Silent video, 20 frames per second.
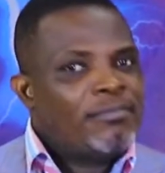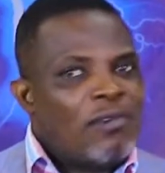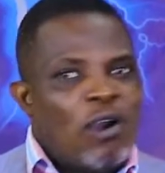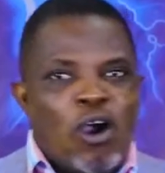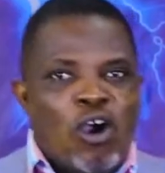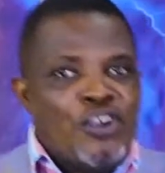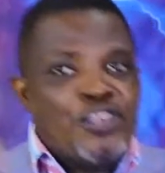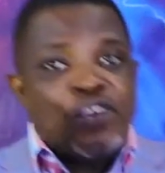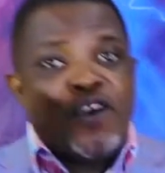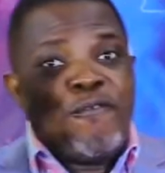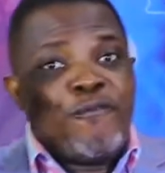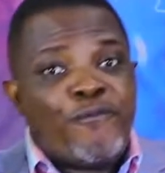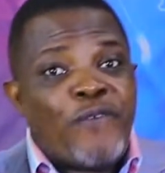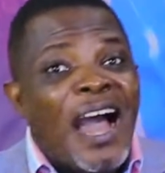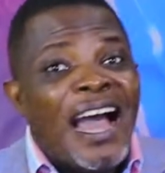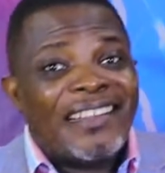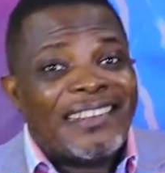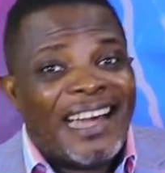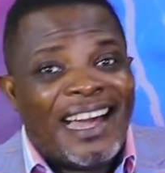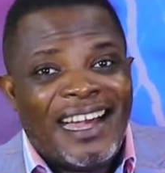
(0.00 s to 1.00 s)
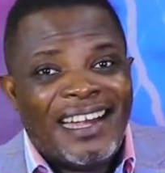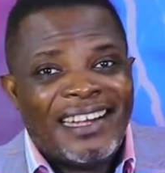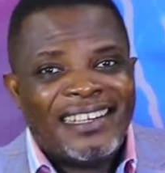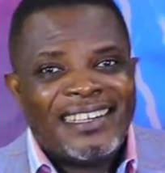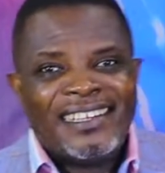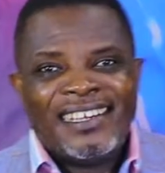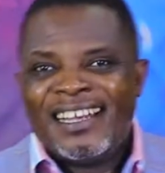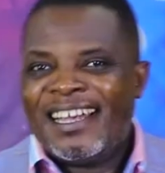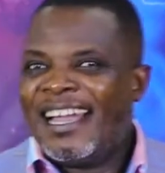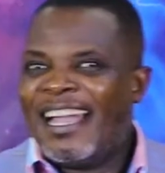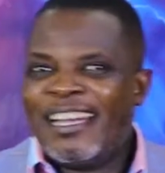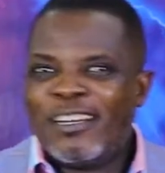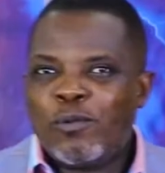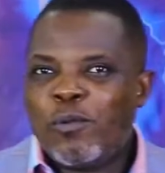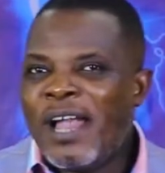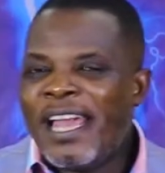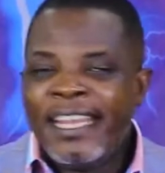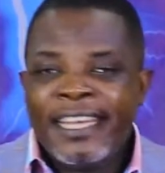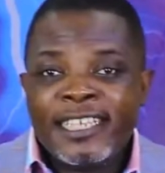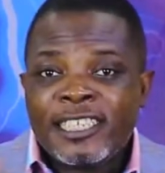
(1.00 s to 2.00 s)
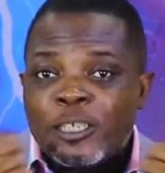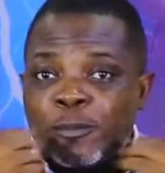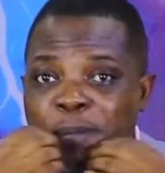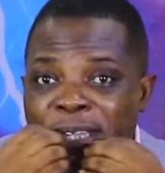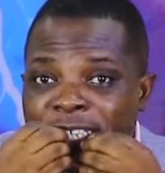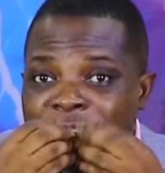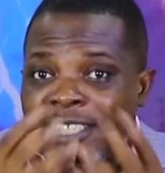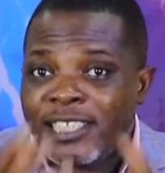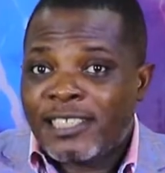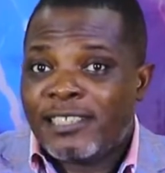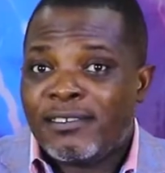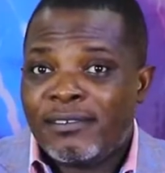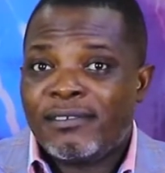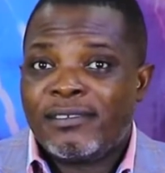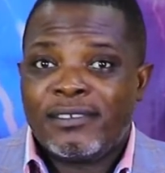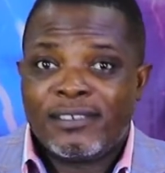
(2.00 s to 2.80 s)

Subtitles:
or your father, and when he speaks,